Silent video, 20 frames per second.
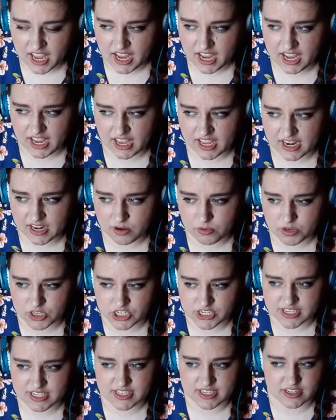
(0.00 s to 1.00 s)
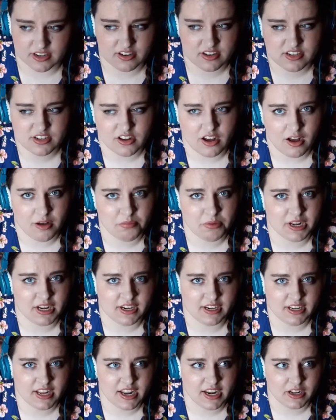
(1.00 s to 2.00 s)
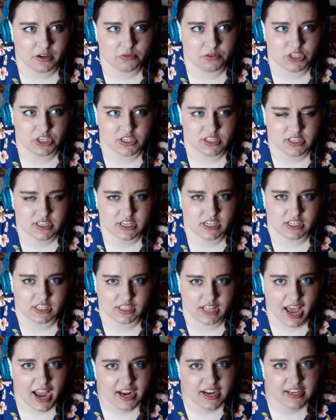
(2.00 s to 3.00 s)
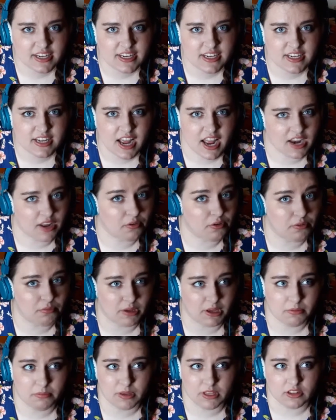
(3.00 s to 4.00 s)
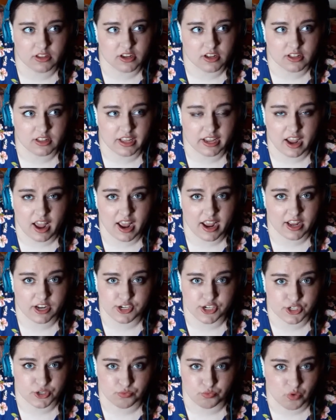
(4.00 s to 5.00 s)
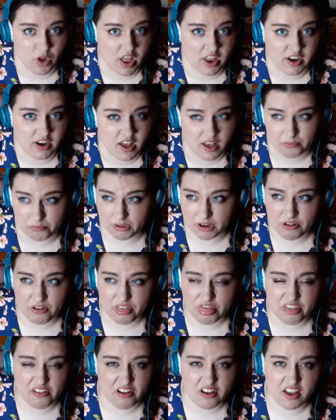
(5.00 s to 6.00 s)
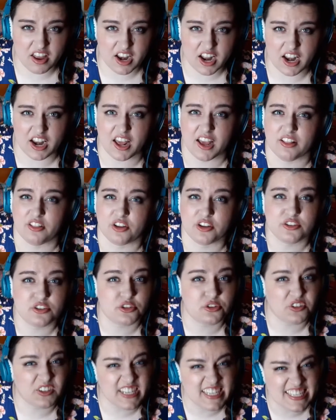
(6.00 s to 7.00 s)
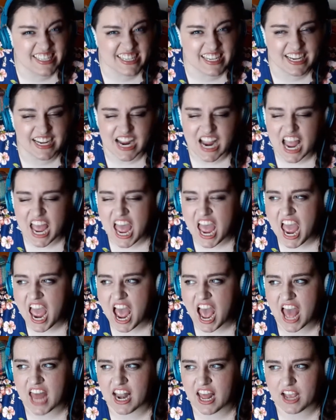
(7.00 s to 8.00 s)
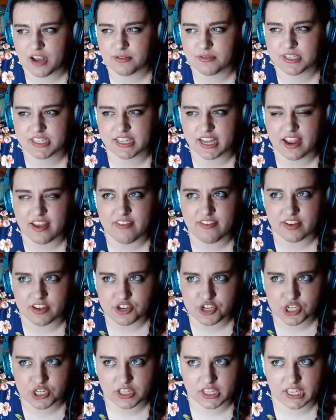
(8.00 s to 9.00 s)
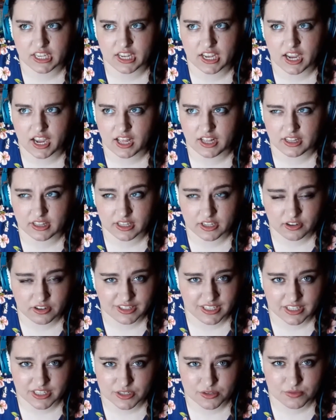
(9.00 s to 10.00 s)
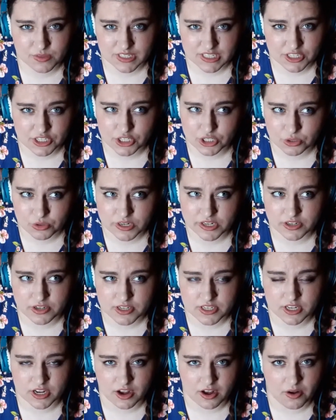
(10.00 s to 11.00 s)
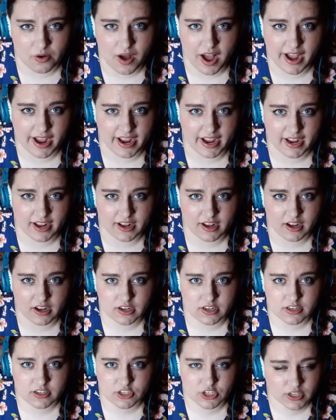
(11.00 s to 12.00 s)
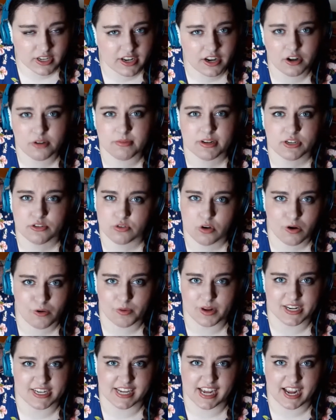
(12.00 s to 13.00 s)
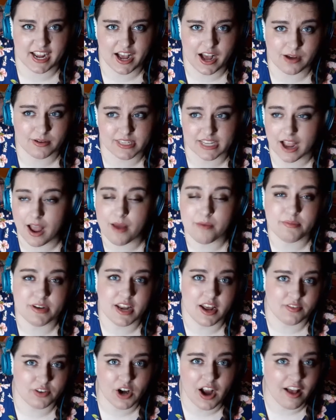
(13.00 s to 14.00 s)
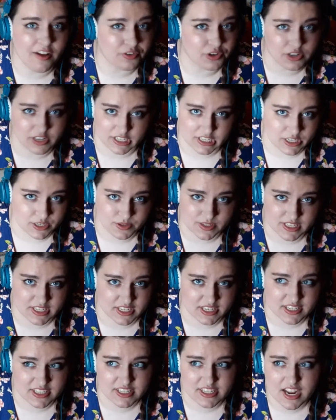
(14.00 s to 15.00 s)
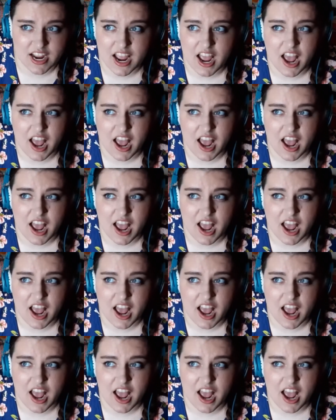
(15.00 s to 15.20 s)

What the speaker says: and it would just sit on top, and again, it would just collect, and it would make me look like I had just run a marathon, and I looked greasy. And it was like, eventually, literally, this was like 2 years ago, I took it out of my drawer one day. I was like, I'm never ever going to use this.